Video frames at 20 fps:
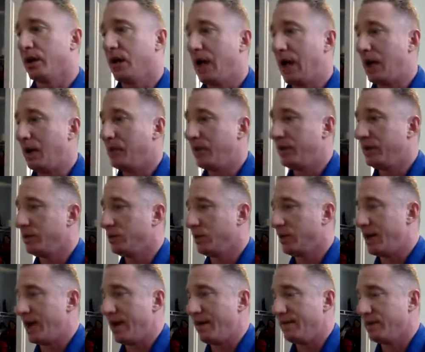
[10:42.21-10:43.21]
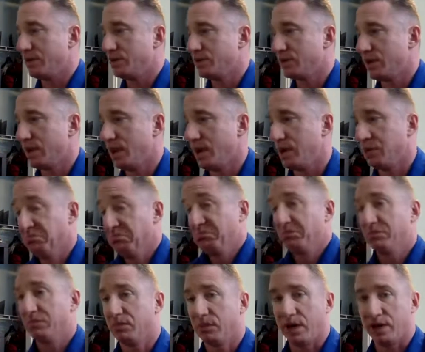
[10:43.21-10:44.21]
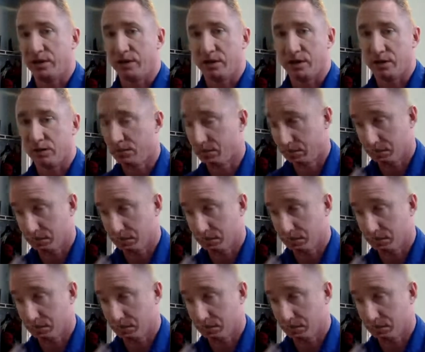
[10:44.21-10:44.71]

How many do I have each day? I don't know.